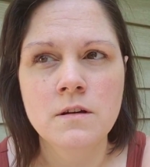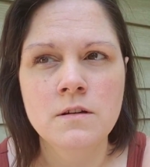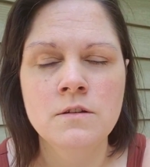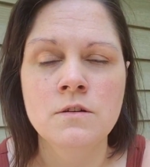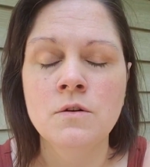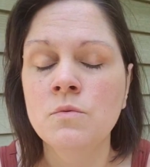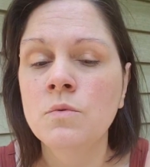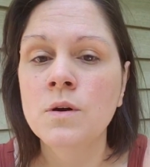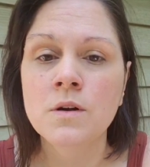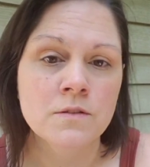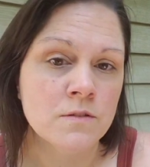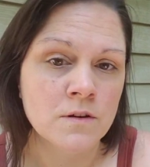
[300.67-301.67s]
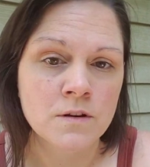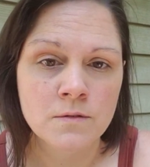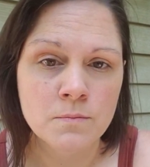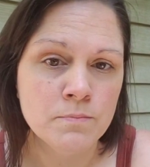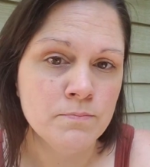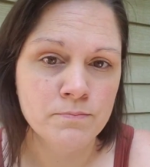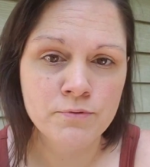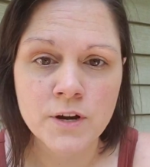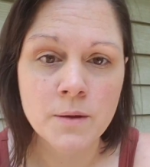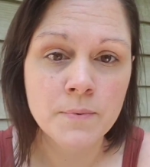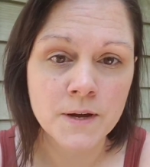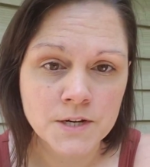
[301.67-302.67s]
words on a
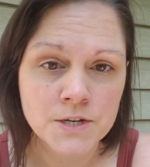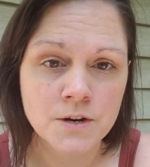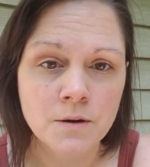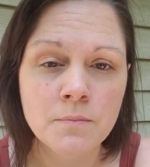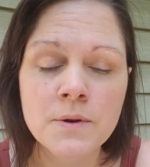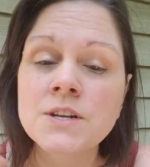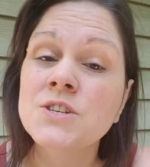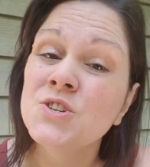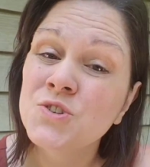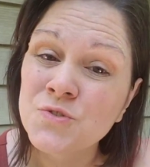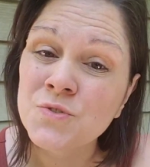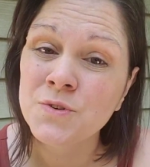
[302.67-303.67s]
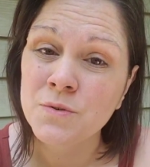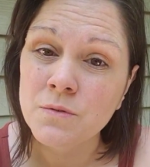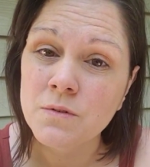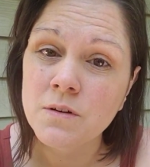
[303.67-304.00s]
pretty picture, but it's true.